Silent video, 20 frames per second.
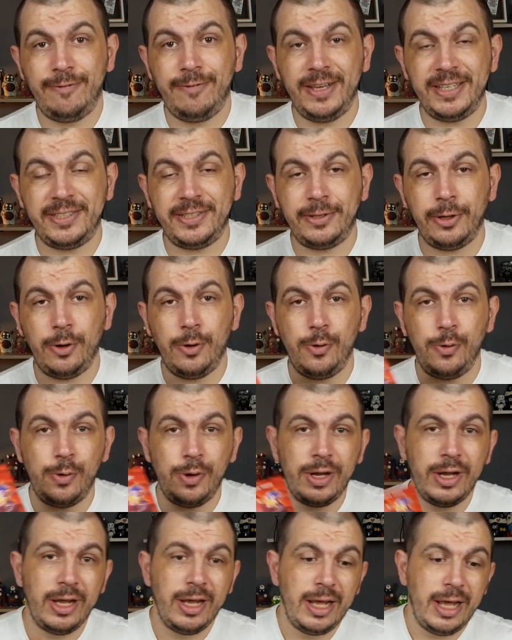Festo.
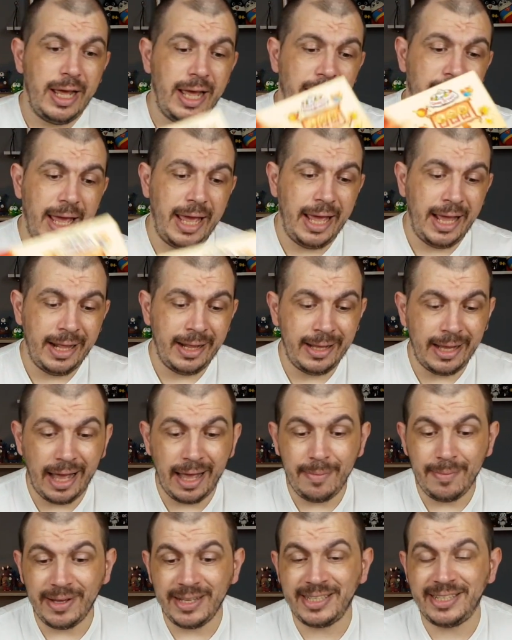And
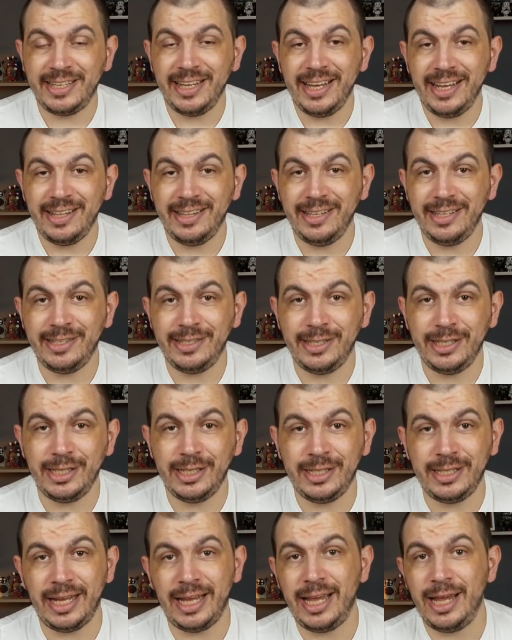I must say this
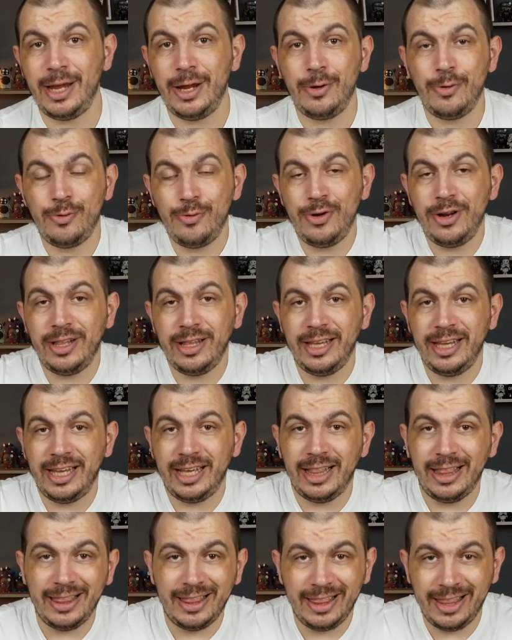is a
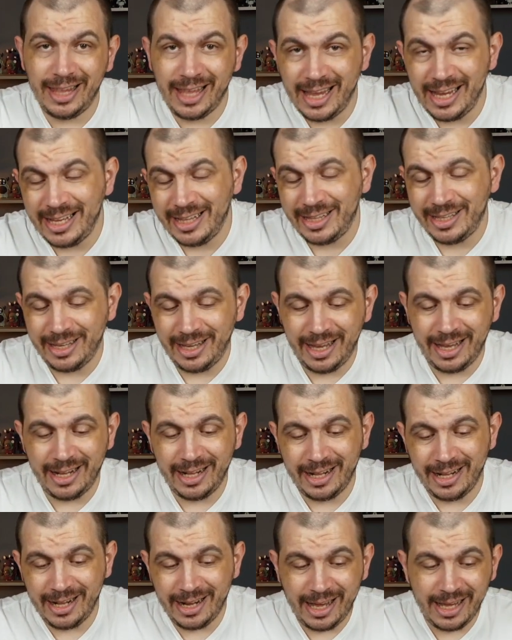really light
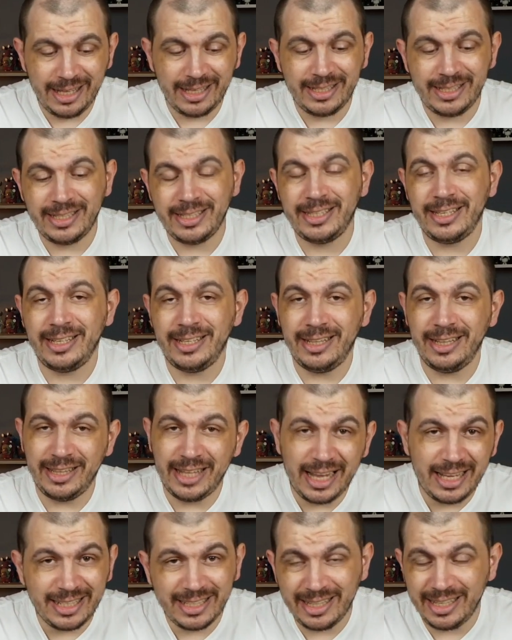and nice,
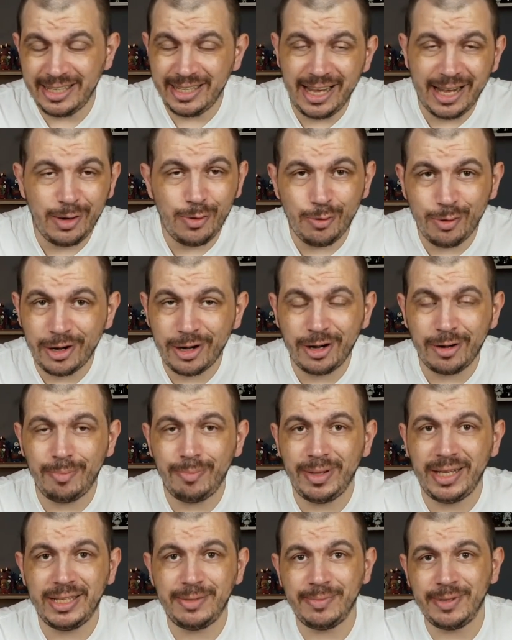nicely done worker
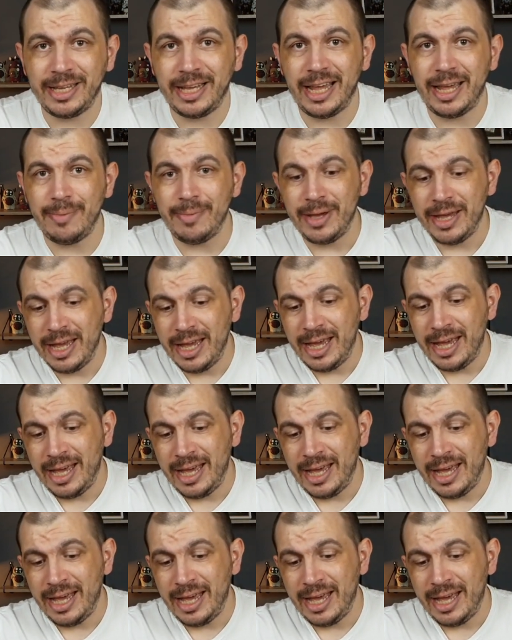placement game.